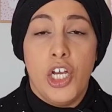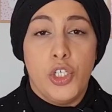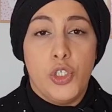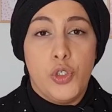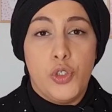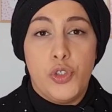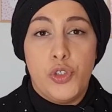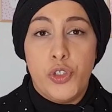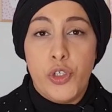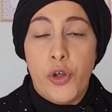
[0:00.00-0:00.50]

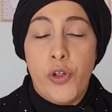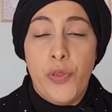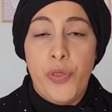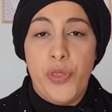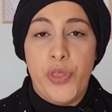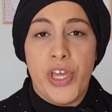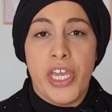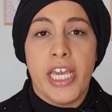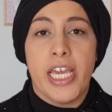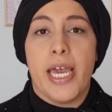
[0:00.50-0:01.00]
you
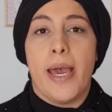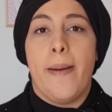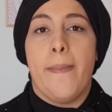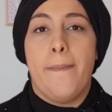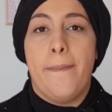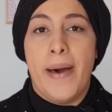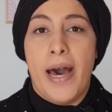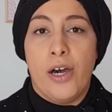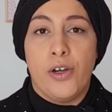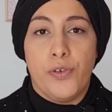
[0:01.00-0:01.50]
don't think
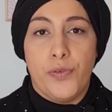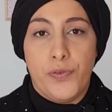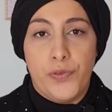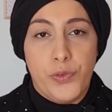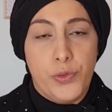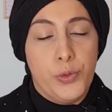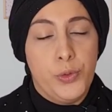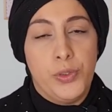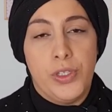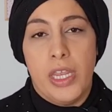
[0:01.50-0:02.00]
about
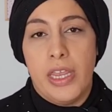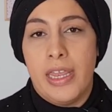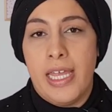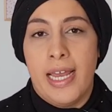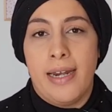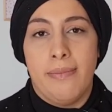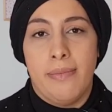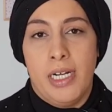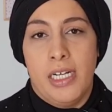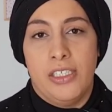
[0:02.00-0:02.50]
food
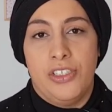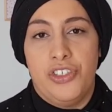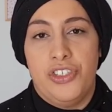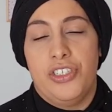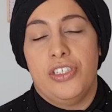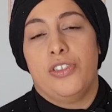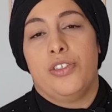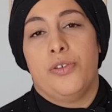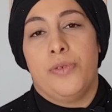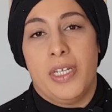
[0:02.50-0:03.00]
that
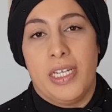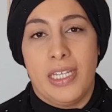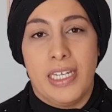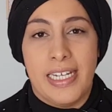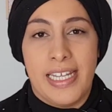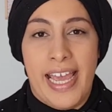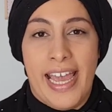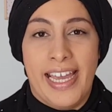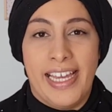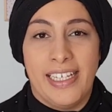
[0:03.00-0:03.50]
much during the
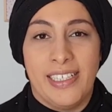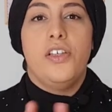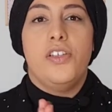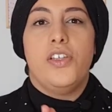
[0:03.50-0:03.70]
day.